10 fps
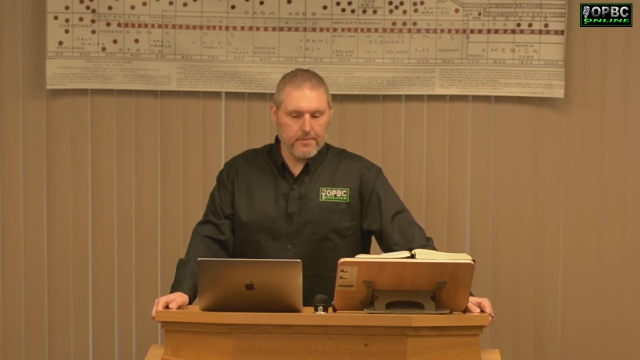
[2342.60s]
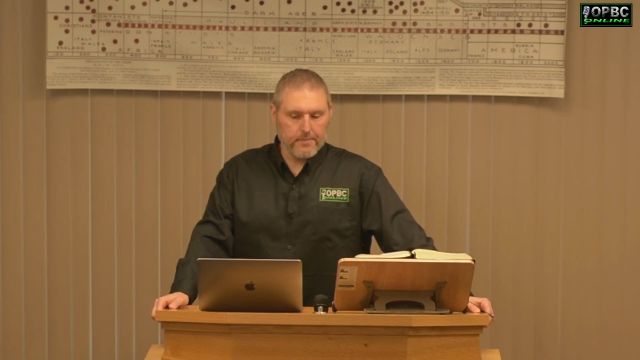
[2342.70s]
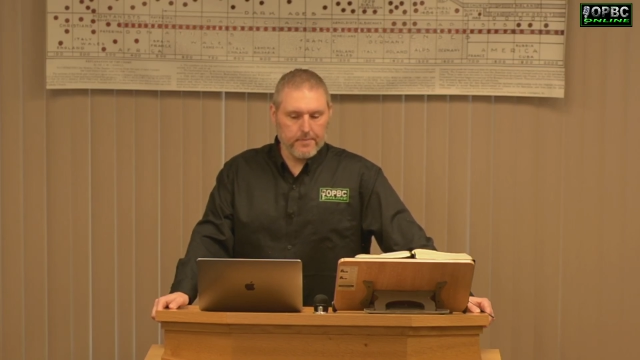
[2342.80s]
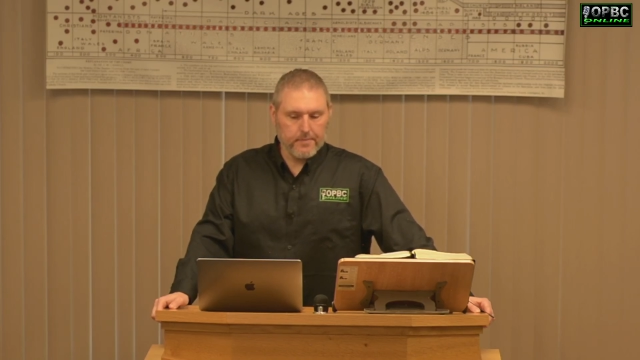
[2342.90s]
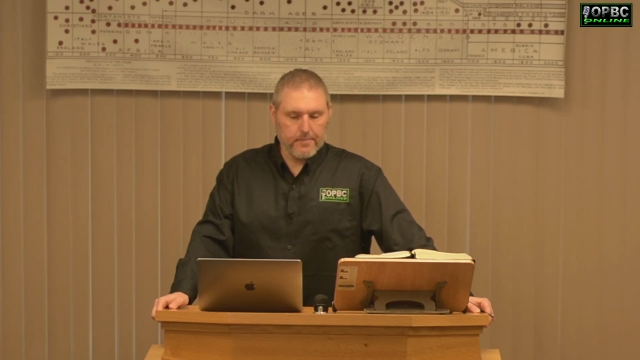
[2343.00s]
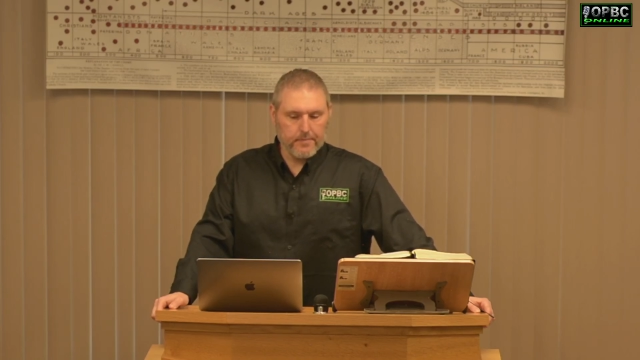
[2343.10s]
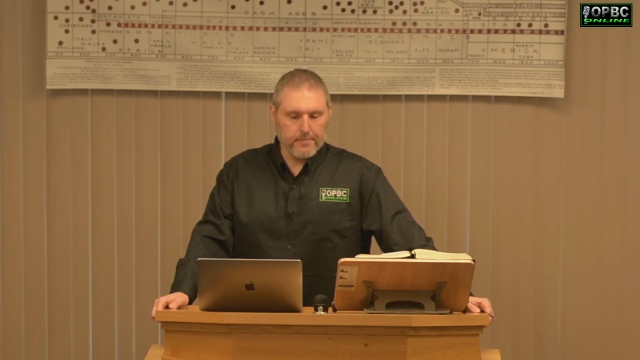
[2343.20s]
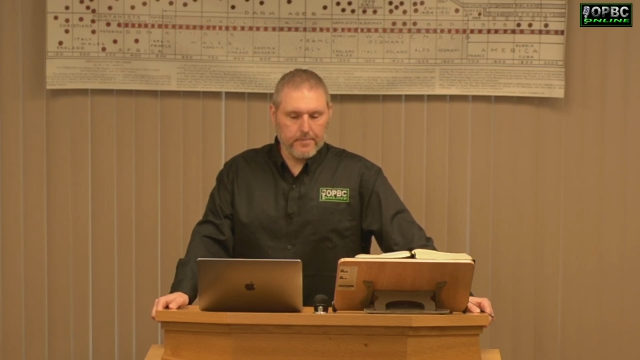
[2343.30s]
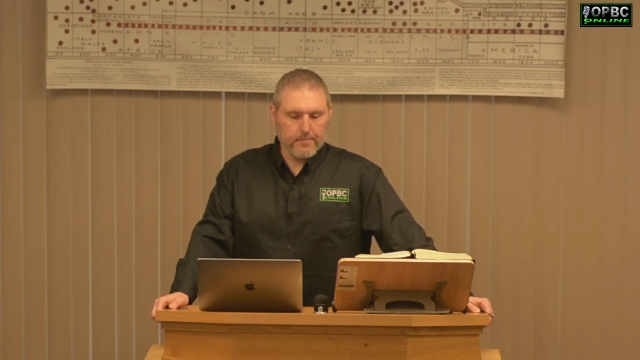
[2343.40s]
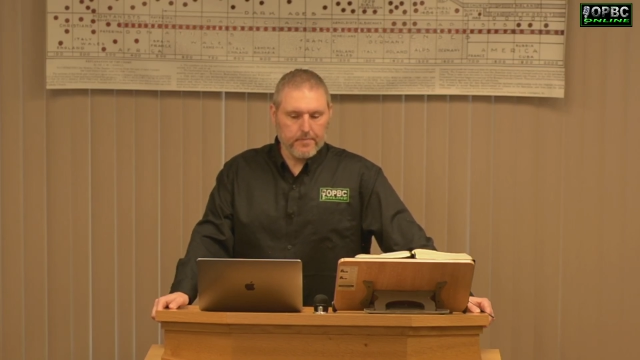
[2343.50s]

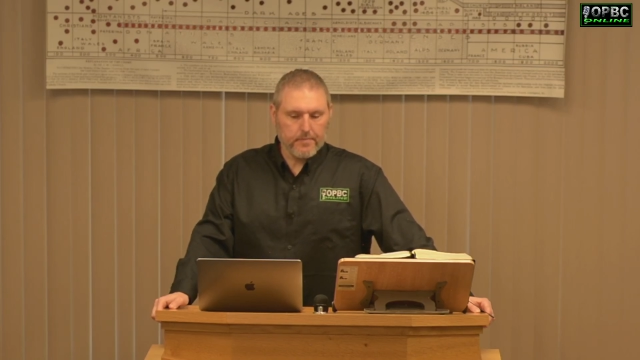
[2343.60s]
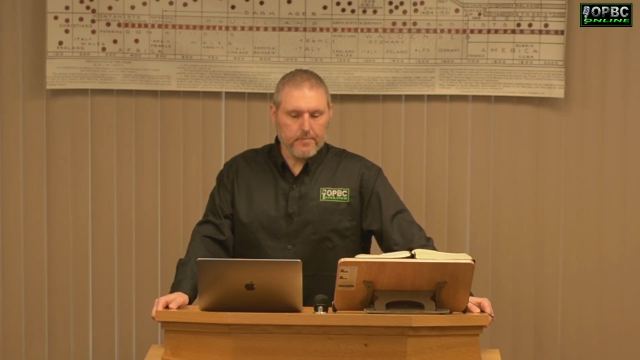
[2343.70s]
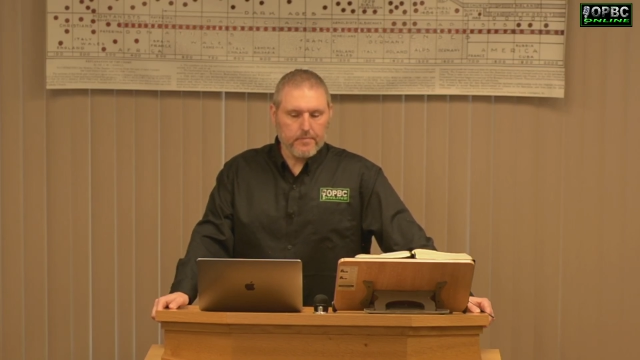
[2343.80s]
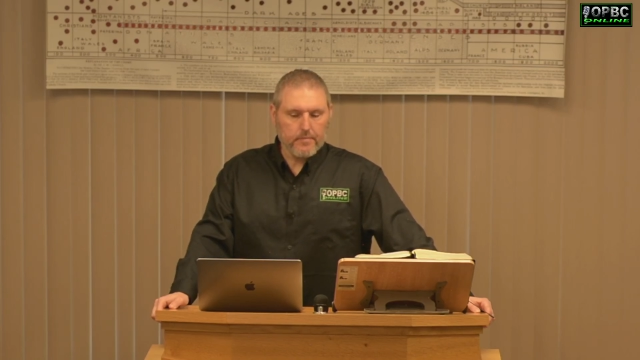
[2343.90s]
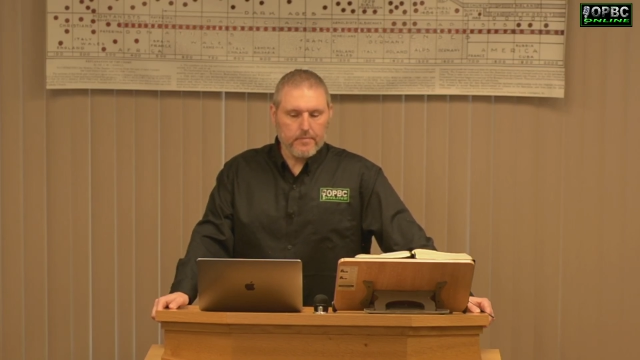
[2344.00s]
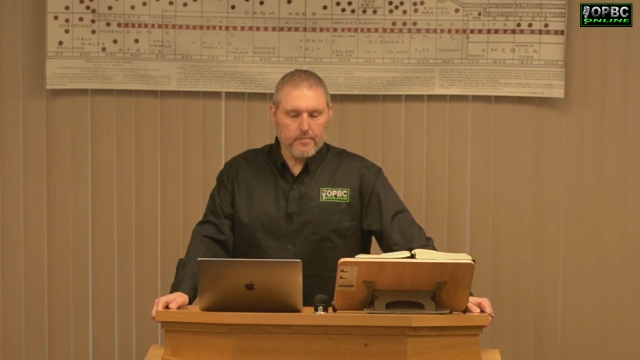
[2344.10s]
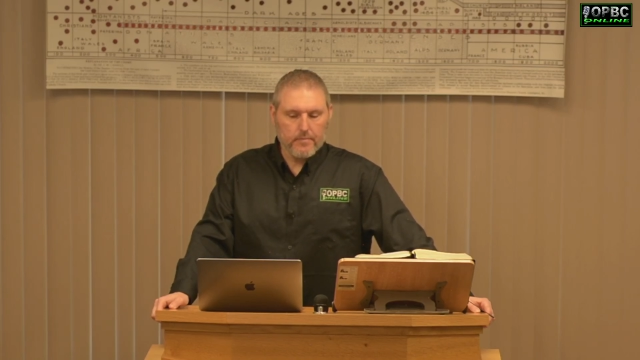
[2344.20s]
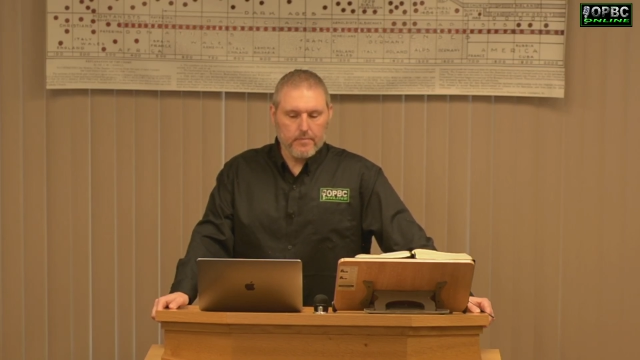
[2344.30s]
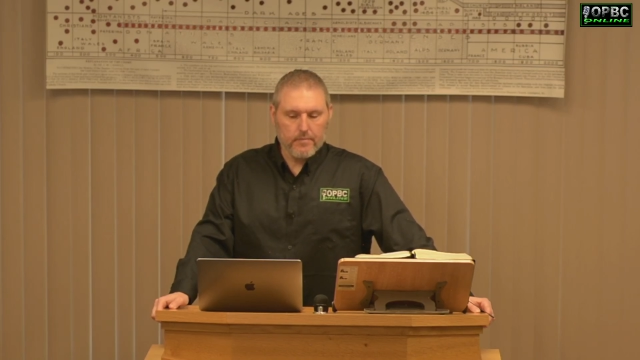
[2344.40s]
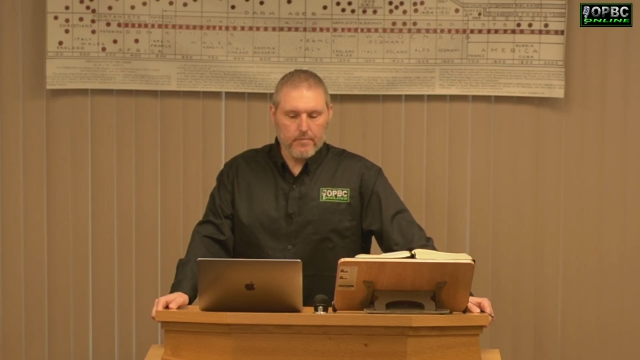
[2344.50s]

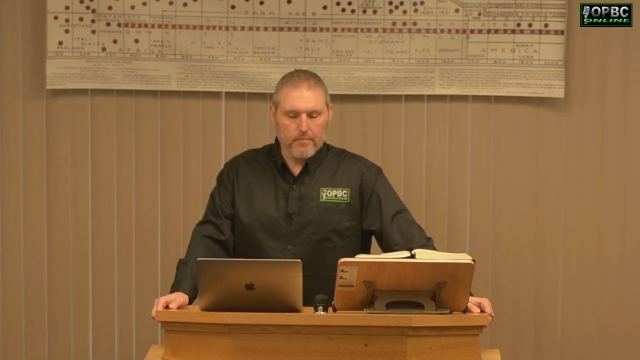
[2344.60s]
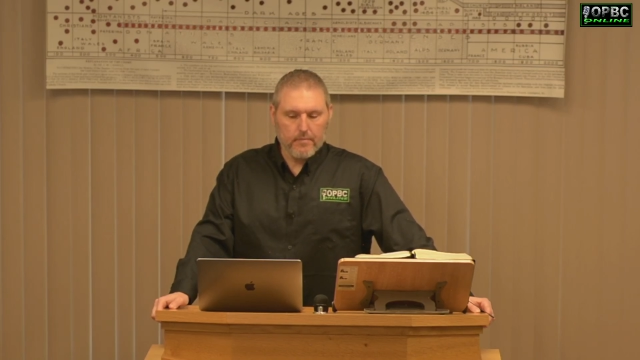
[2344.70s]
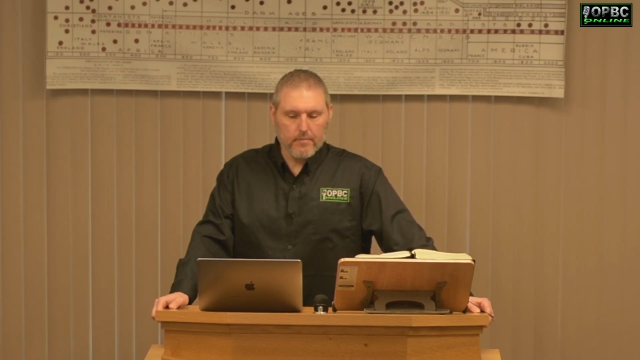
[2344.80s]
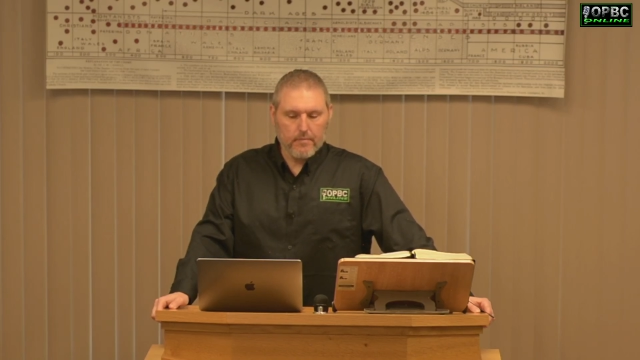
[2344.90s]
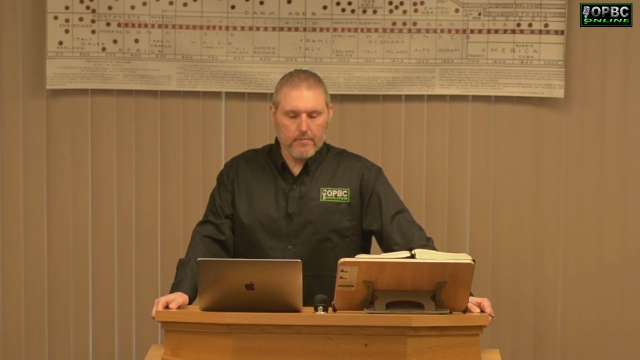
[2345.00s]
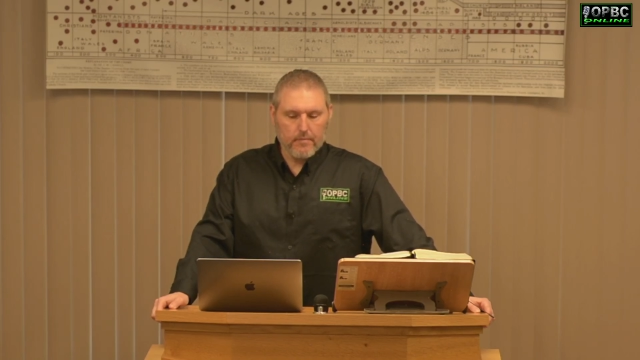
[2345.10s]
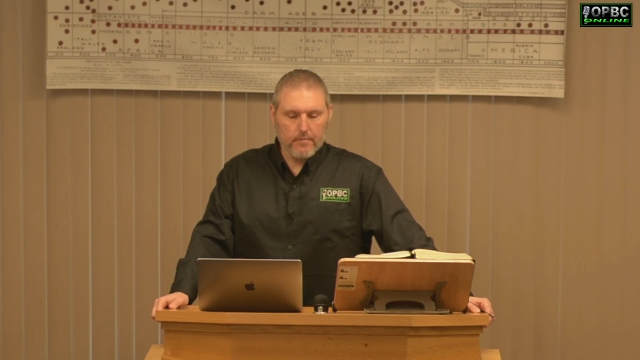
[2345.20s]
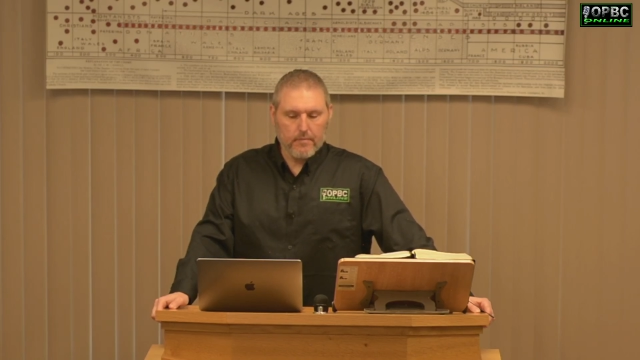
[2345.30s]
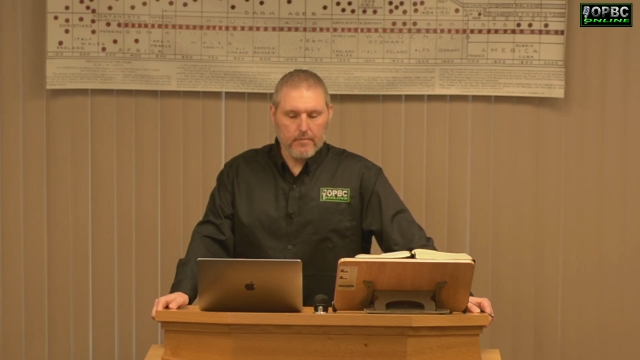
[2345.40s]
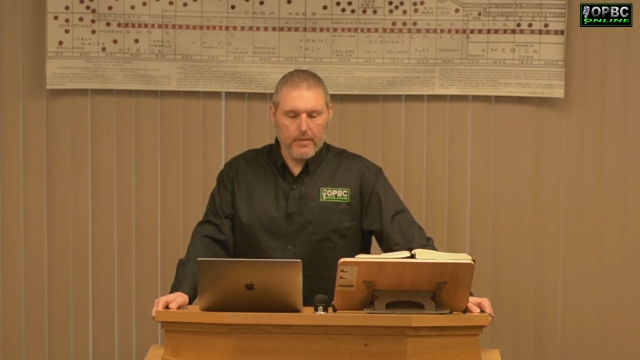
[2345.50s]
[no speech]